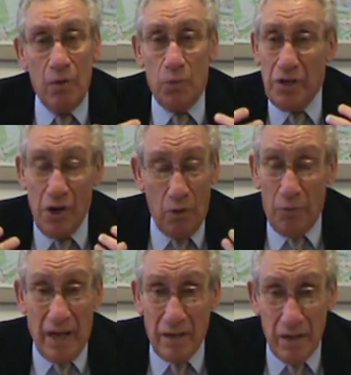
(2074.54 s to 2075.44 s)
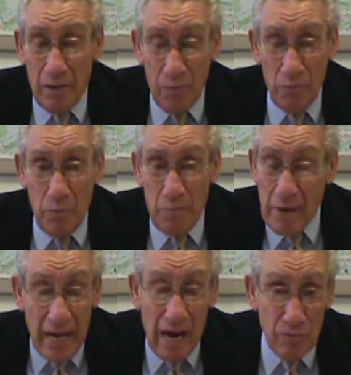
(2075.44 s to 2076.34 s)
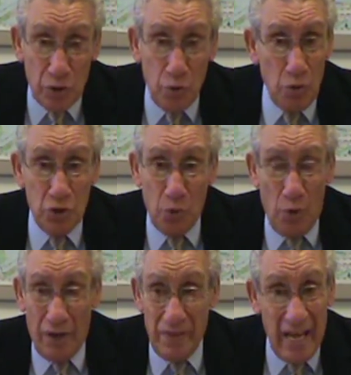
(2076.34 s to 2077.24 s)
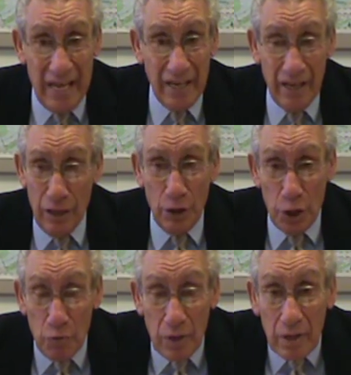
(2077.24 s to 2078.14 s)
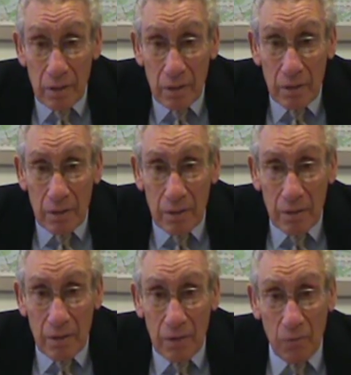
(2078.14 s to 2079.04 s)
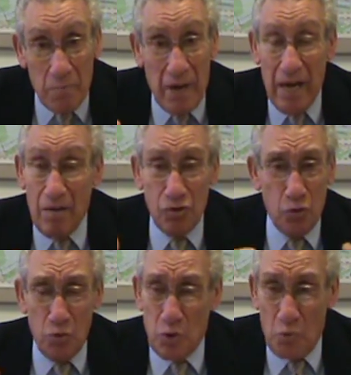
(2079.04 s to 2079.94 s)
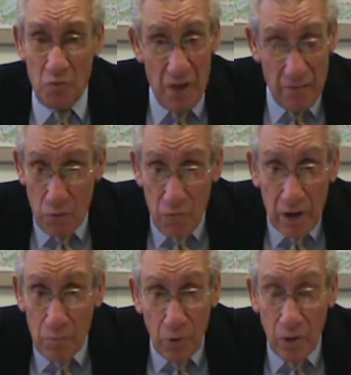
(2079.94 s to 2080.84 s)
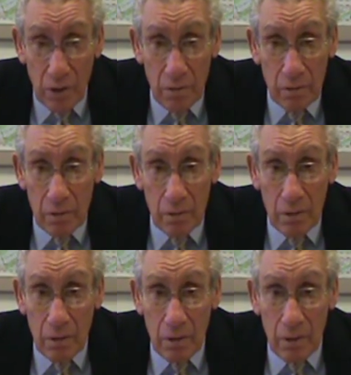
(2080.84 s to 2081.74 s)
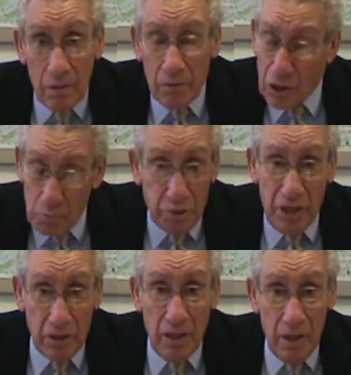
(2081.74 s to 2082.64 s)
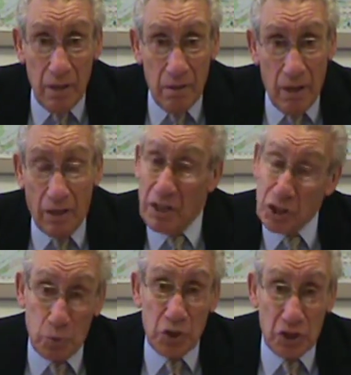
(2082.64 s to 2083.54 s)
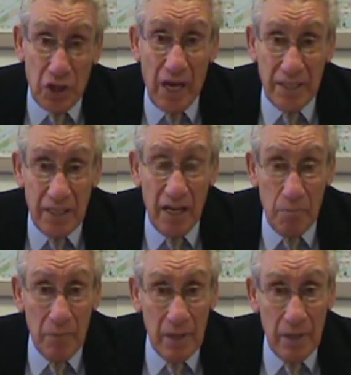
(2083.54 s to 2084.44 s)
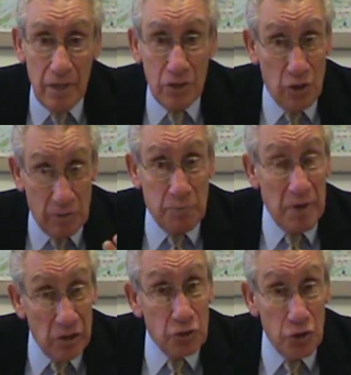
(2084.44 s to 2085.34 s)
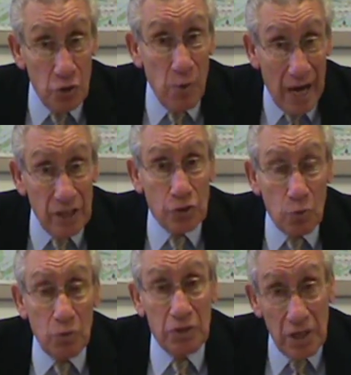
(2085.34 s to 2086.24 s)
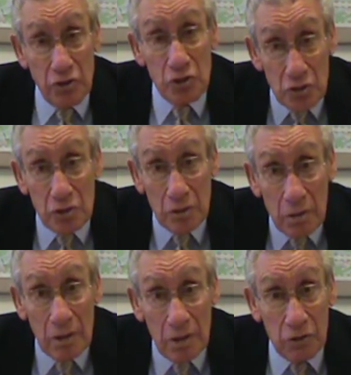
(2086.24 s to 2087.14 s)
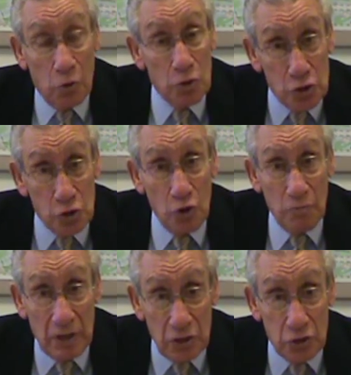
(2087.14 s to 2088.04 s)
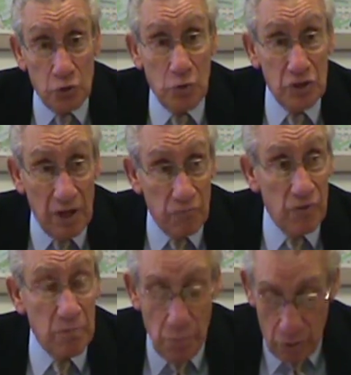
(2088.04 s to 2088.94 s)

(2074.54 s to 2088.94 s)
We know that we may have students who are not literate. We may have students who never read a book completely unless it was assigned to them. So I'm speaking to you, high school teachers. Don't assume that the students have read